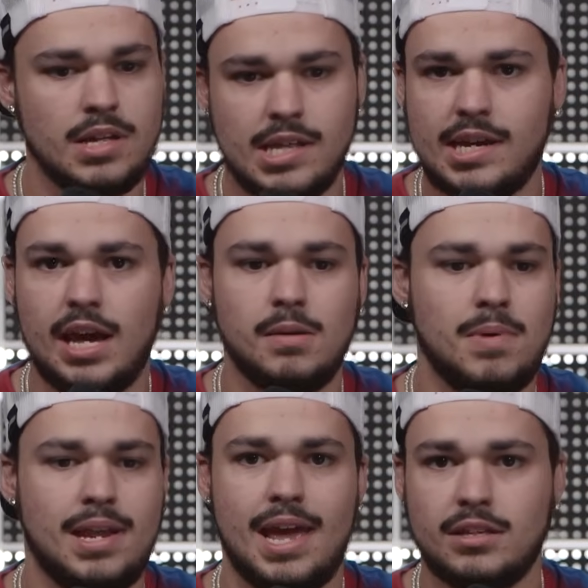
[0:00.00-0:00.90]
They came
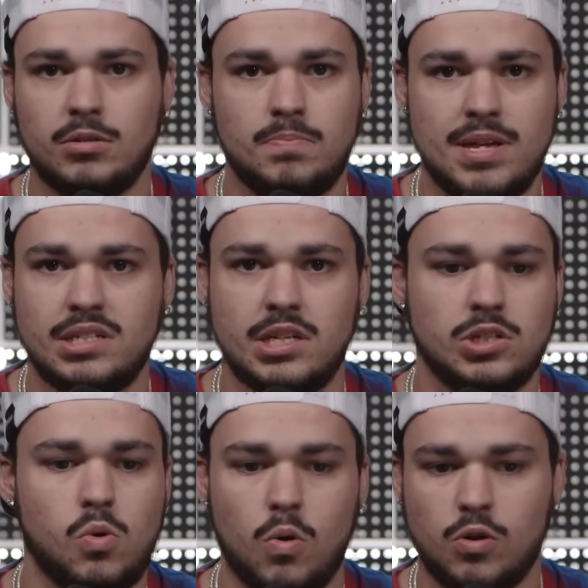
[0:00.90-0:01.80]
in, handled yeah. business
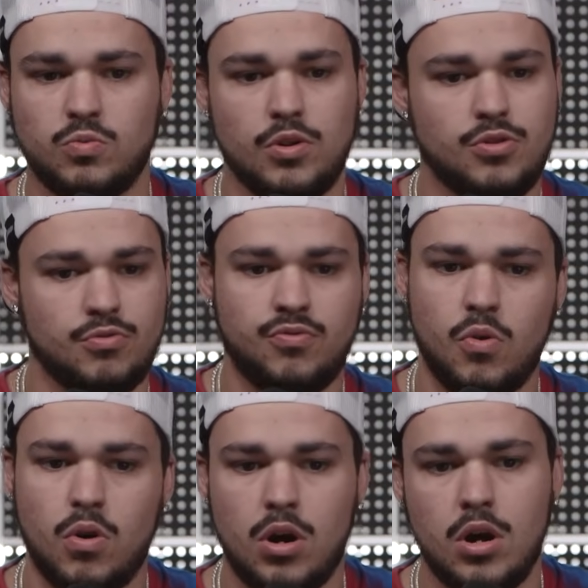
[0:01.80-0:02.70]
quarters one through
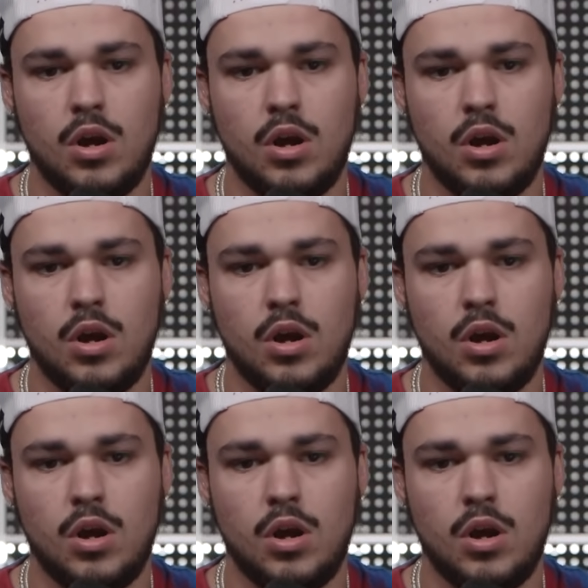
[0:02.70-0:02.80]
four.